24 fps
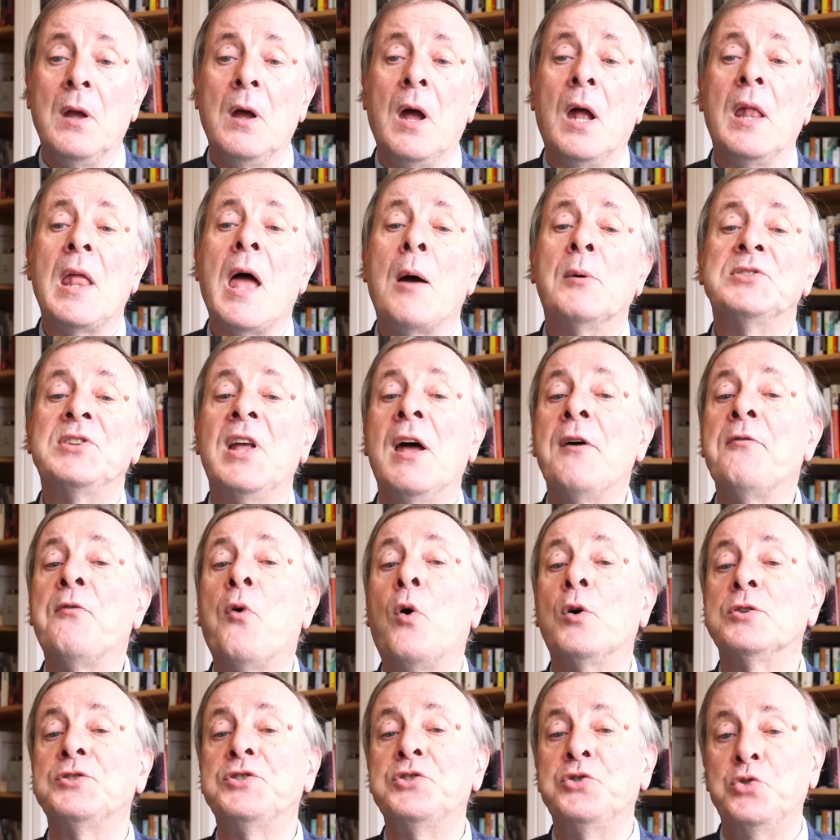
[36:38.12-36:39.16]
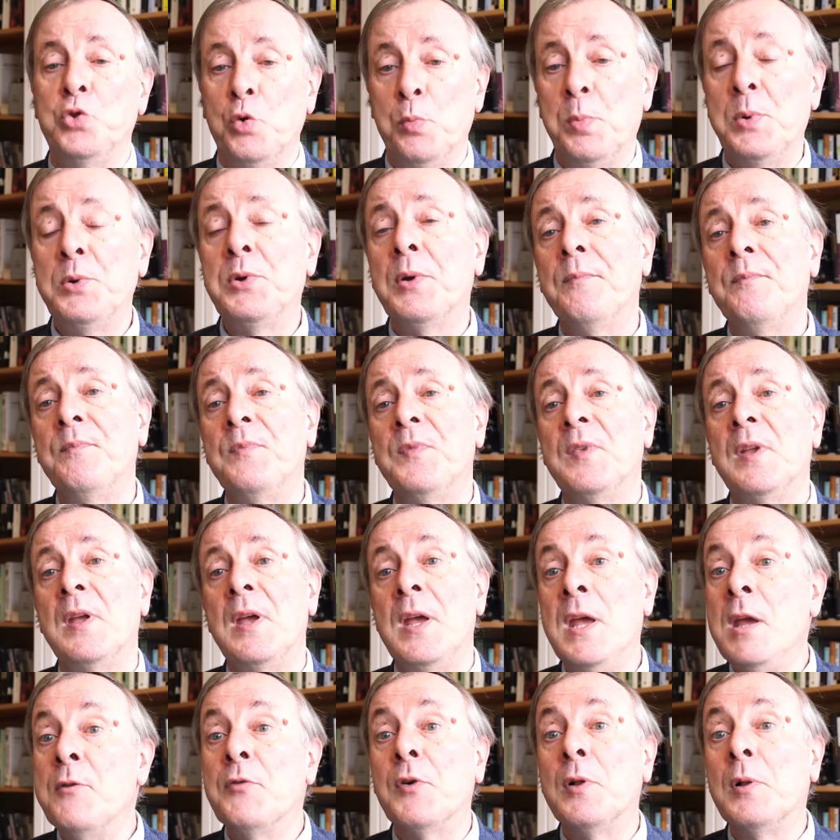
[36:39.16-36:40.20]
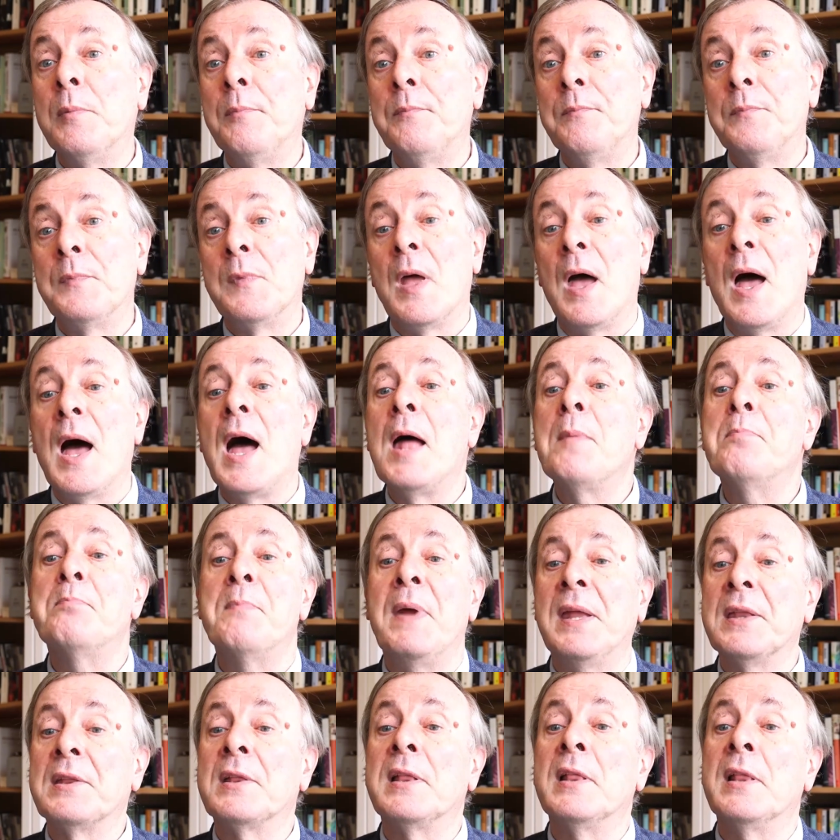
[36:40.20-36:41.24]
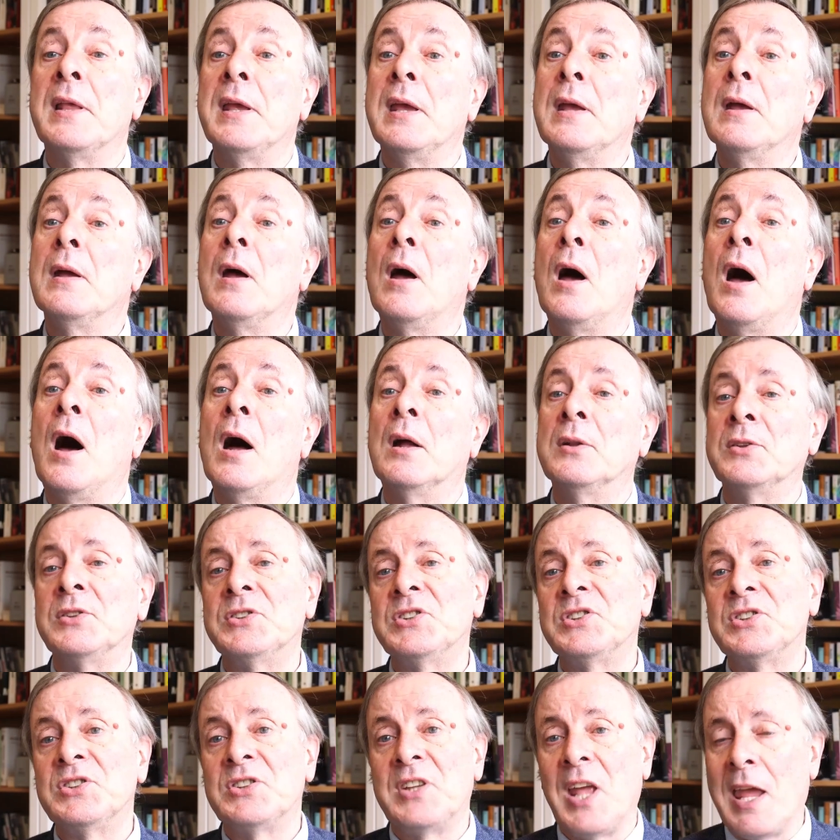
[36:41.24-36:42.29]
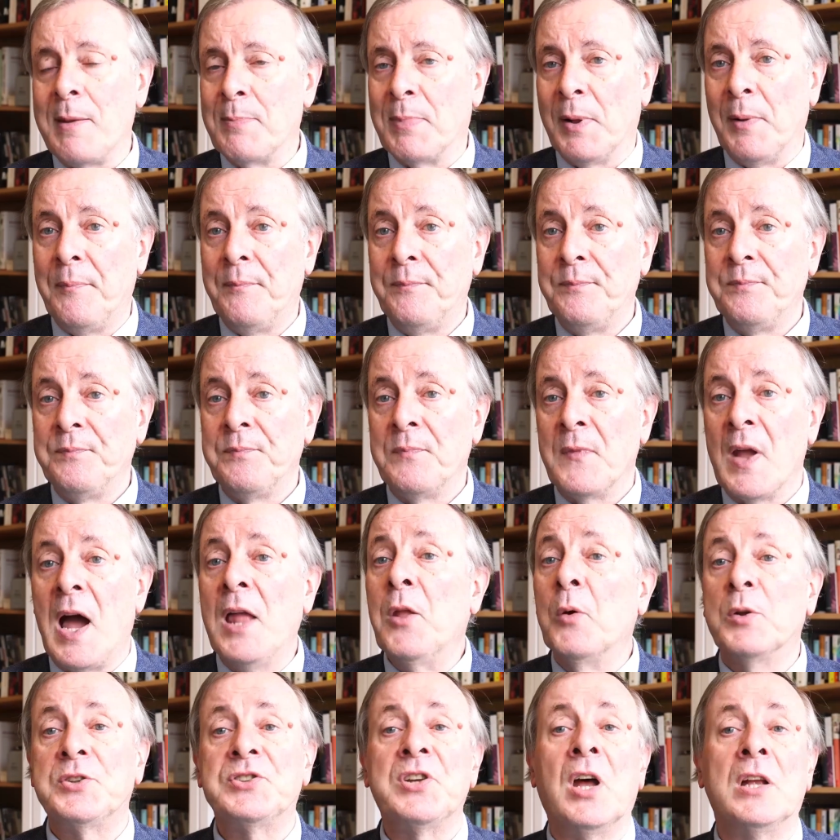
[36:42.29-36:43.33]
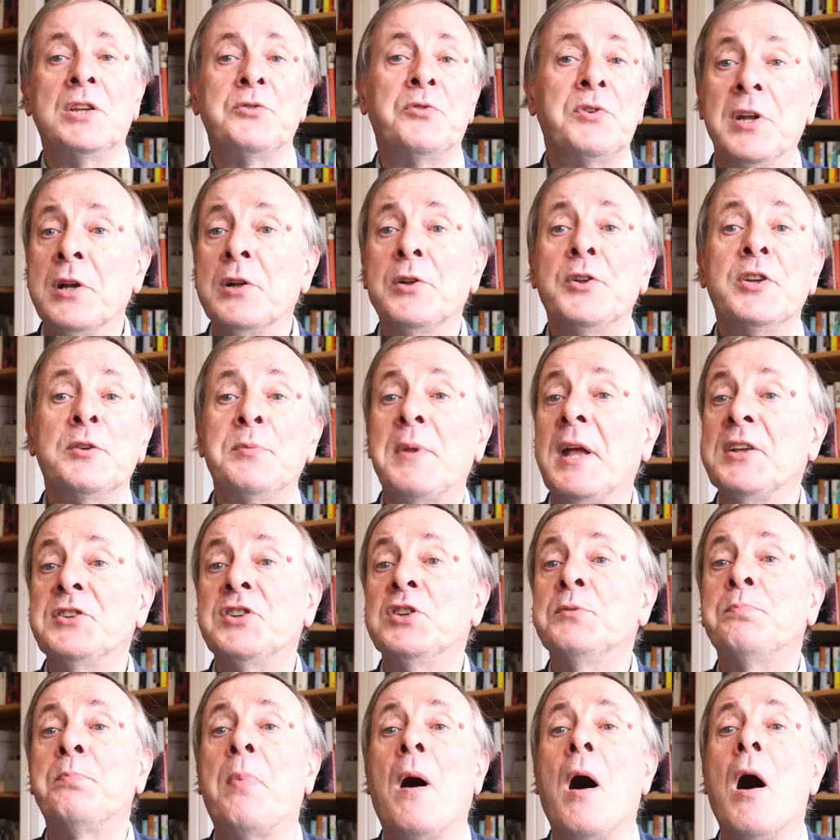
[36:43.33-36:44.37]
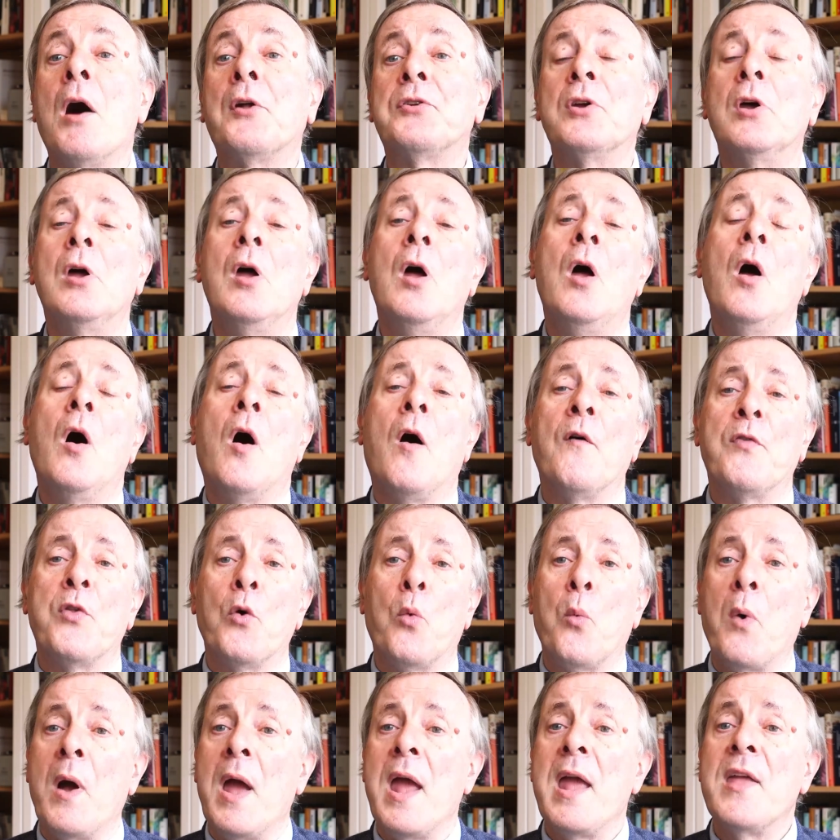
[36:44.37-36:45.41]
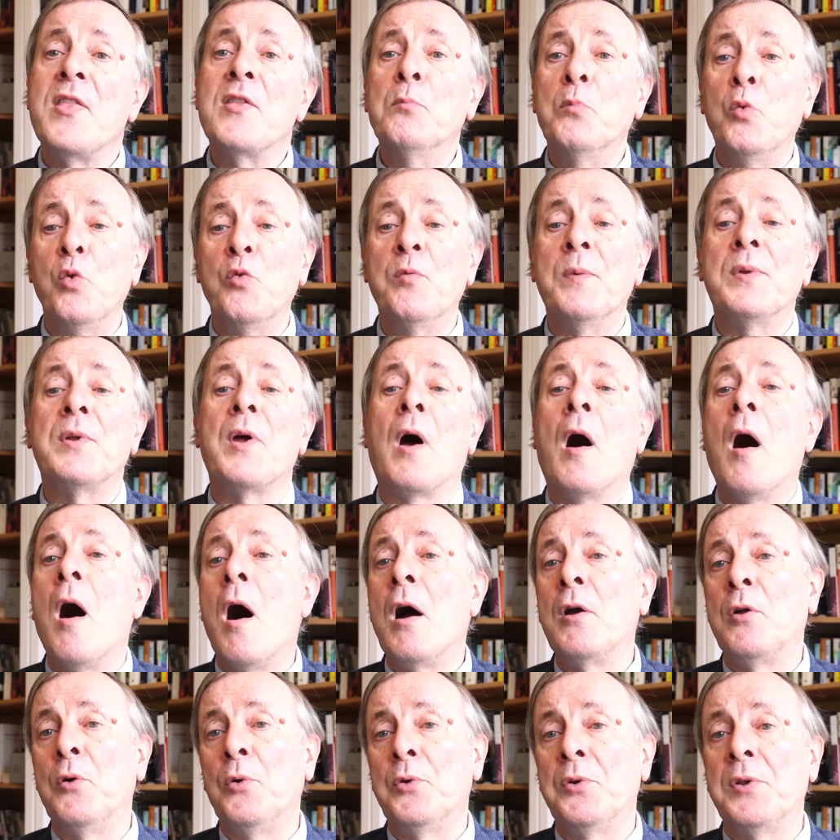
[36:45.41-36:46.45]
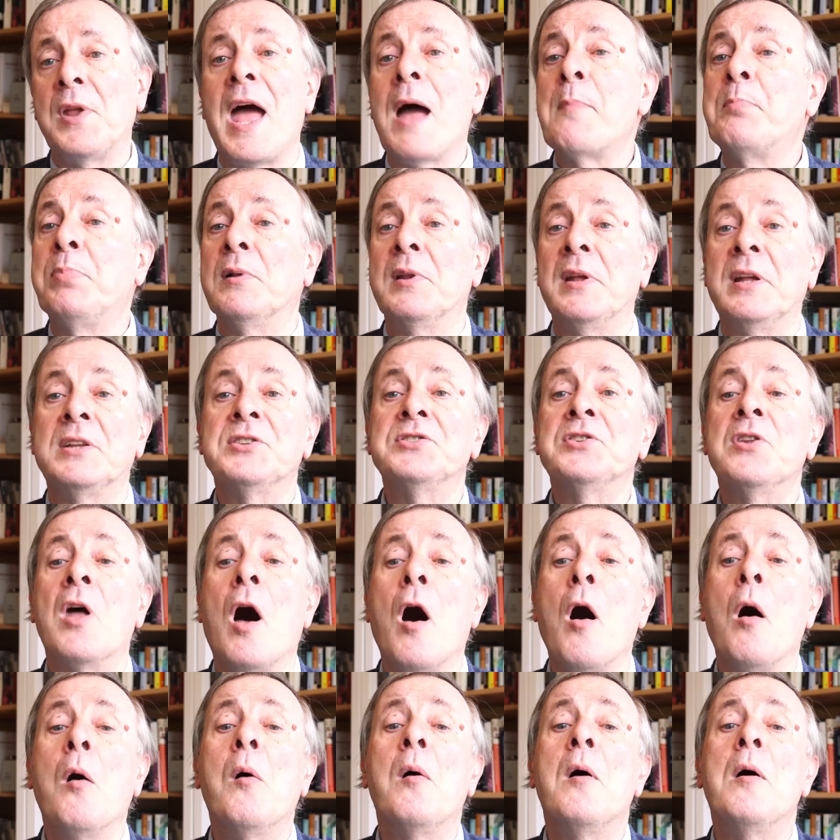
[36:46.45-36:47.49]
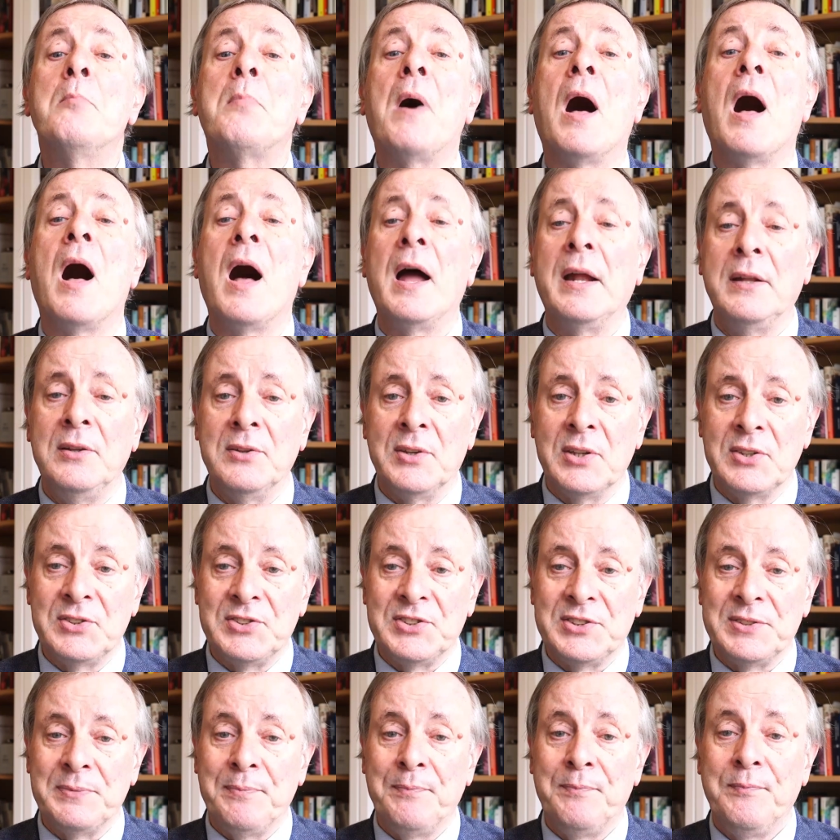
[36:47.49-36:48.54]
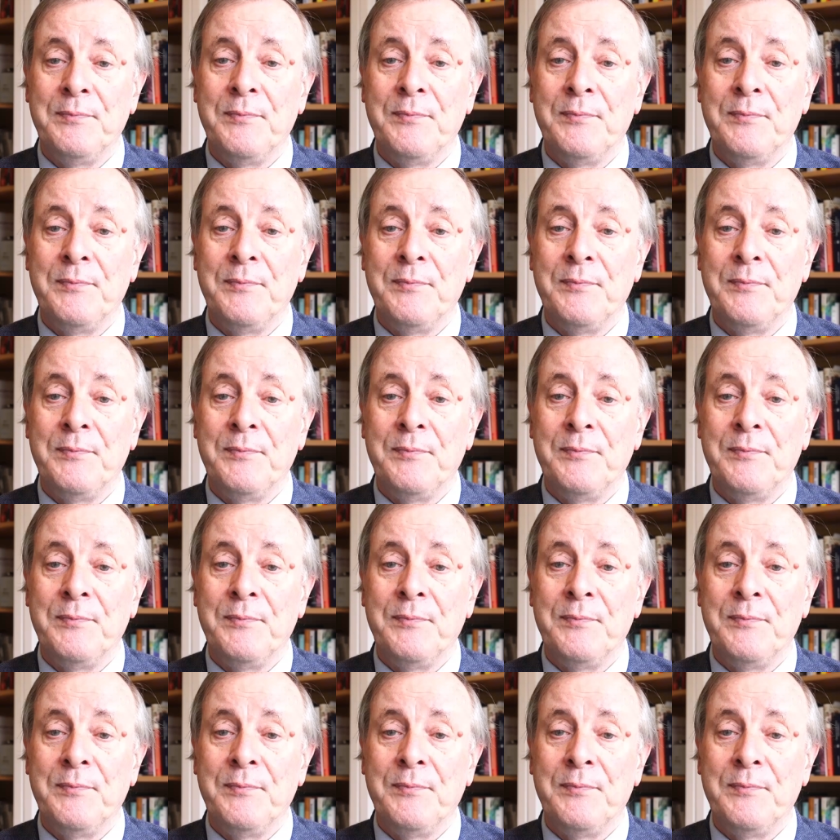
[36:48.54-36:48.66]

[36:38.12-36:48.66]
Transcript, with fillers: and I was therefore stupid, evil, and mentally unstable. I know it sounds ridiculous, but that is part of the way the movement argued, and happily it's now behind us.